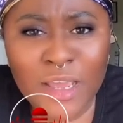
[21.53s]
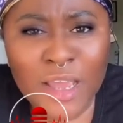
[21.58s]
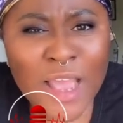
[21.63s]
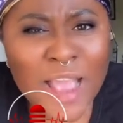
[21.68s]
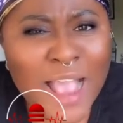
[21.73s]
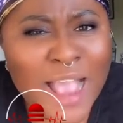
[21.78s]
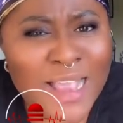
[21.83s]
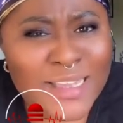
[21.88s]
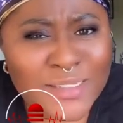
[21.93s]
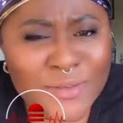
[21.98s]

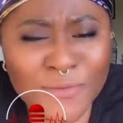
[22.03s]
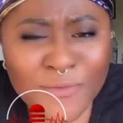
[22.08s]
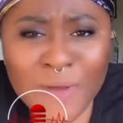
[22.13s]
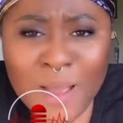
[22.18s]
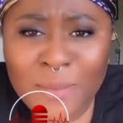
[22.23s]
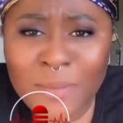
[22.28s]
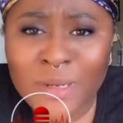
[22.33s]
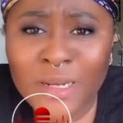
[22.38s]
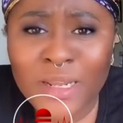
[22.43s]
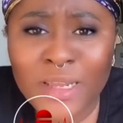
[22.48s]
Has a
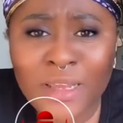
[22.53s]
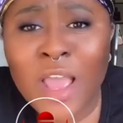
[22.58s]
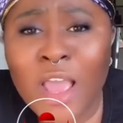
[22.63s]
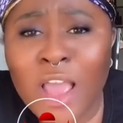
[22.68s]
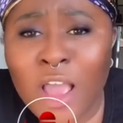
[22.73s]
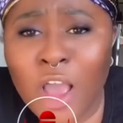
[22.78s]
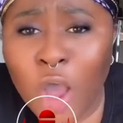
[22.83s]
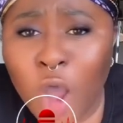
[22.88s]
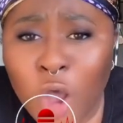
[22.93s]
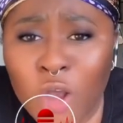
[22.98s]
family,
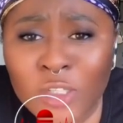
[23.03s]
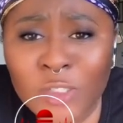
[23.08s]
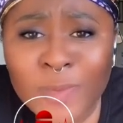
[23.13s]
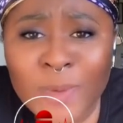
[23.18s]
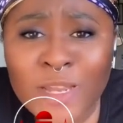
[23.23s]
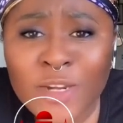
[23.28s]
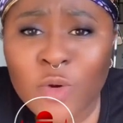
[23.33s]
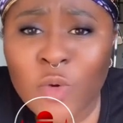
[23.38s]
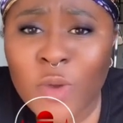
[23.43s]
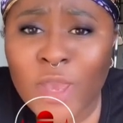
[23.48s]

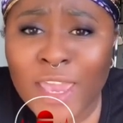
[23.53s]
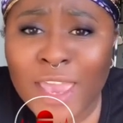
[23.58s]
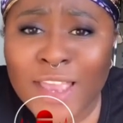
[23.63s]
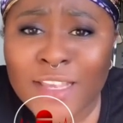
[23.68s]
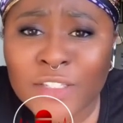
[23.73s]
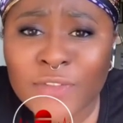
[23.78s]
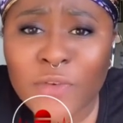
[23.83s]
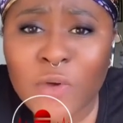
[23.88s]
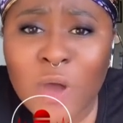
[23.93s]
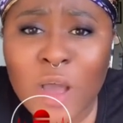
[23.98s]
husband who
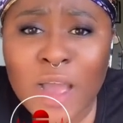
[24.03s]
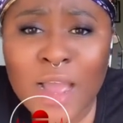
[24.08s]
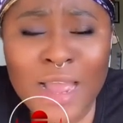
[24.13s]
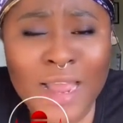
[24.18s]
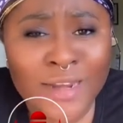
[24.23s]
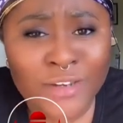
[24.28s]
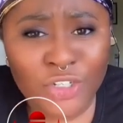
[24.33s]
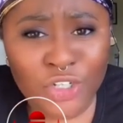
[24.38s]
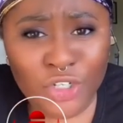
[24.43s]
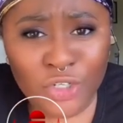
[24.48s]
cares for her,
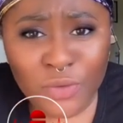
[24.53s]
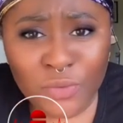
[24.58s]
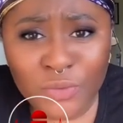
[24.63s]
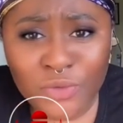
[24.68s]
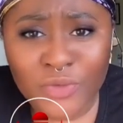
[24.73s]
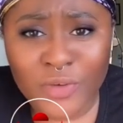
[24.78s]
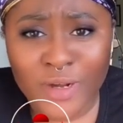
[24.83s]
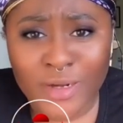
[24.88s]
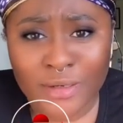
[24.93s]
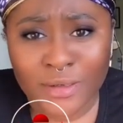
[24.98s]
and
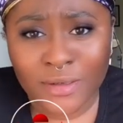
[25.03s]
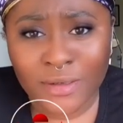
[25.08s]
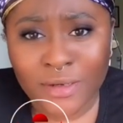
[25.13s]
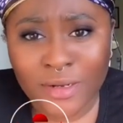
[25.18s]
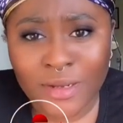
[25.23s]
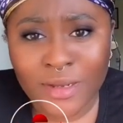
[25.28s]
children.